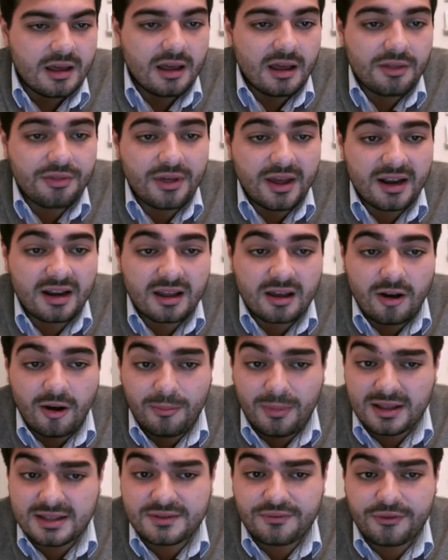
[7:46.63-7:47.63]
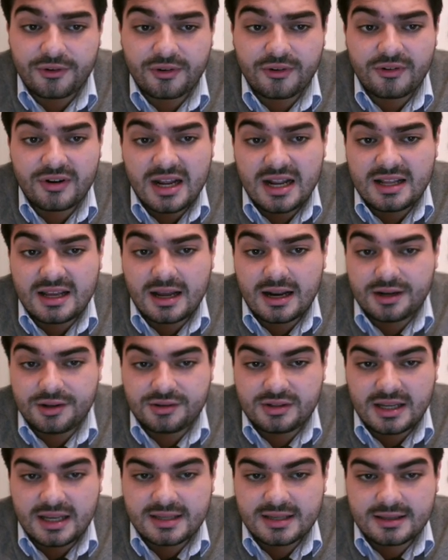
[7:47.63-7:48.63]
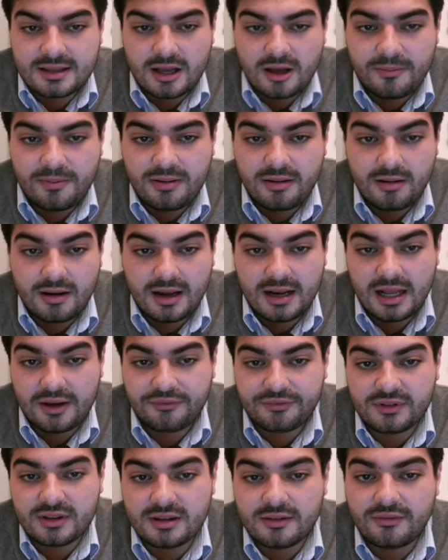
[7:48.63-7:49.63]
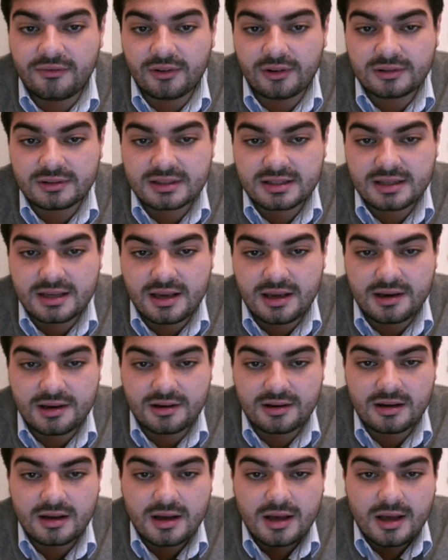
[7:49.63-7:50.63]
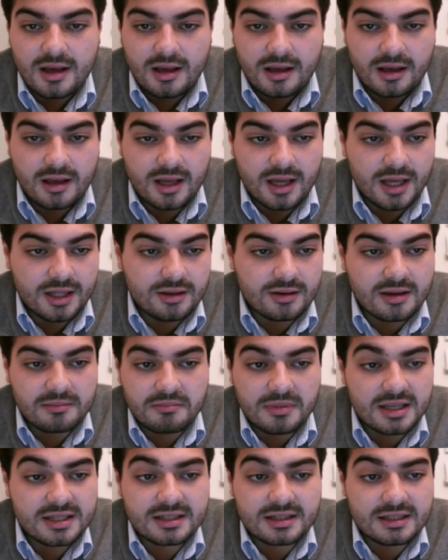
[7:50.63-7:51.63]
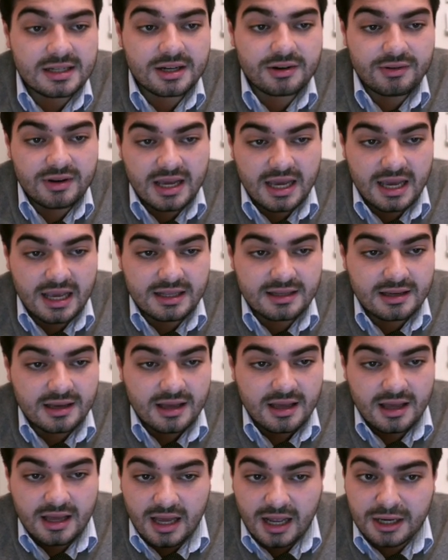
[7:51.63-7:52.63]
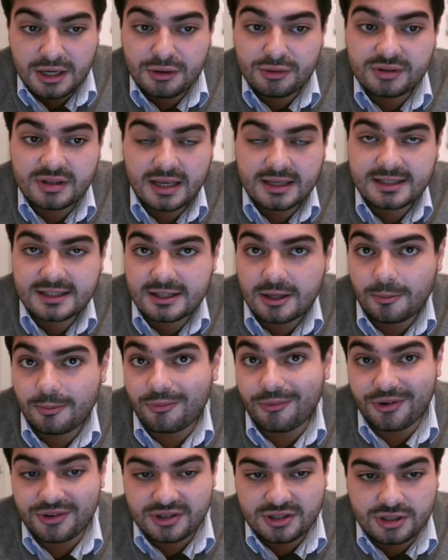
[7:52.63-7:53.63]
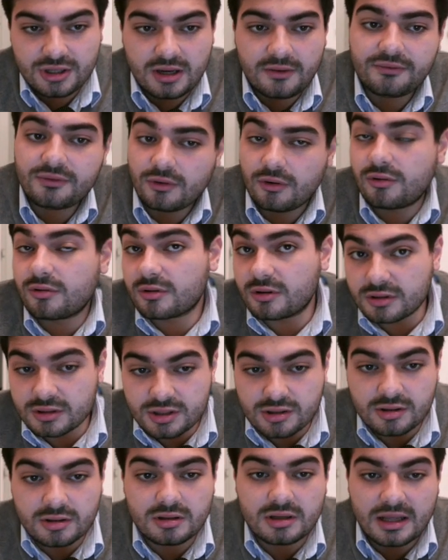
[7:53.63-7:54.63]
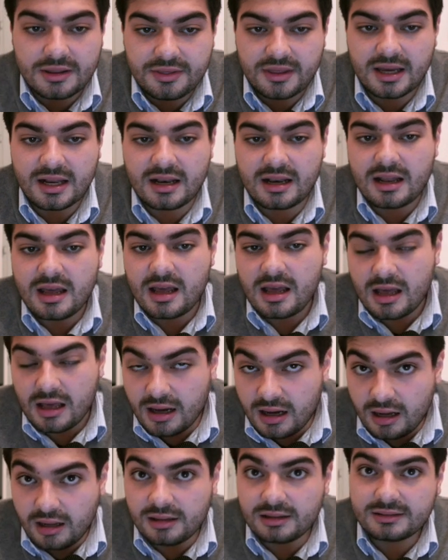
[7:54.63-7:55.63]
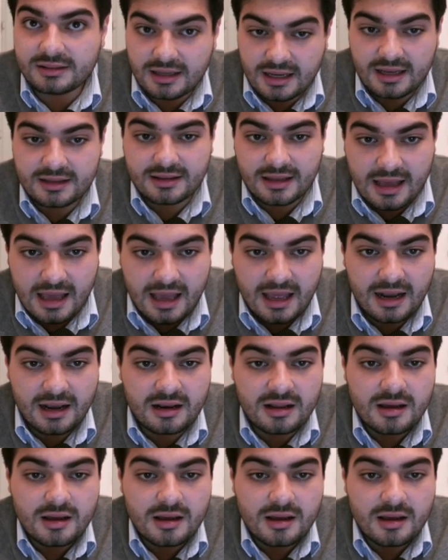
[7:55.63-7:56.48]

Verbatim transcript: Then commands from creating a new desktop. I left the defaults here. Uh, you can basically create a new desktop with Shift or Control and then Alt and N,